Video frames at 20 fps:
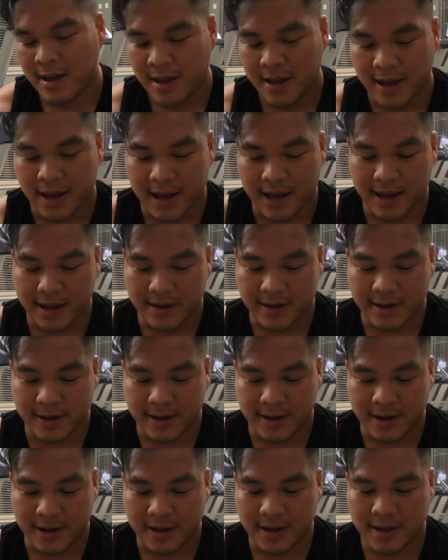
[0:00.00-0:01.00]
And
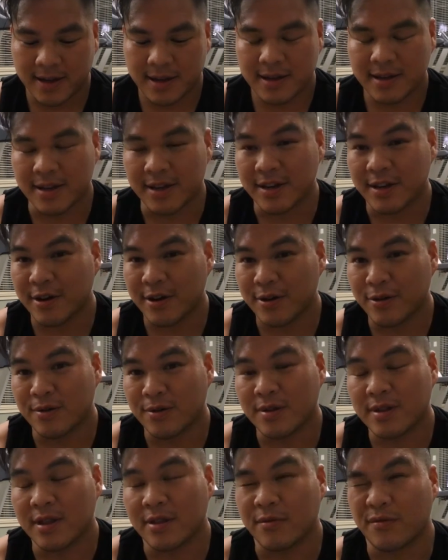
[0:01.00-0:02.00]
you
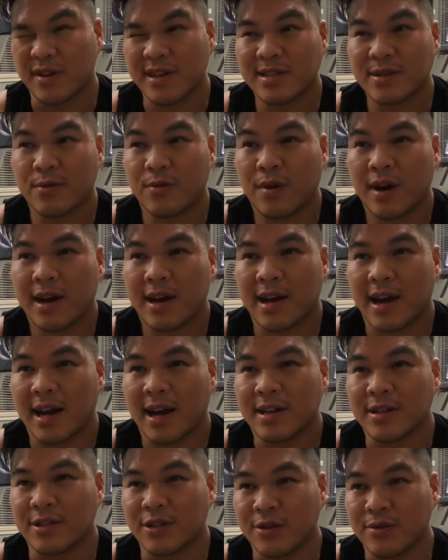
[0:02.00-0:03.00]
know, the reason why
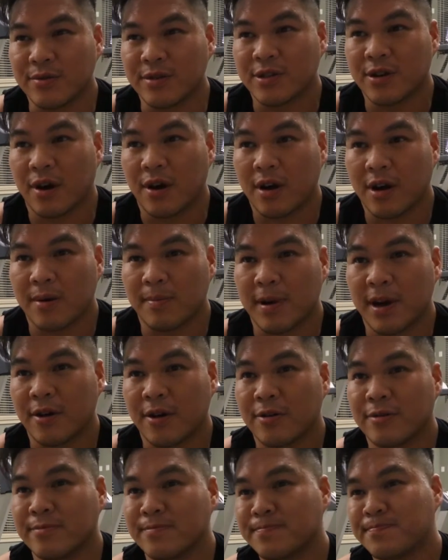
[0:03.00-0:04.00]
I do talk
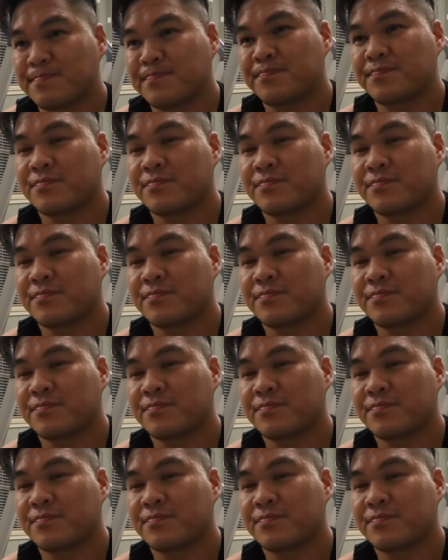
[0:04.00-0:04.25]
about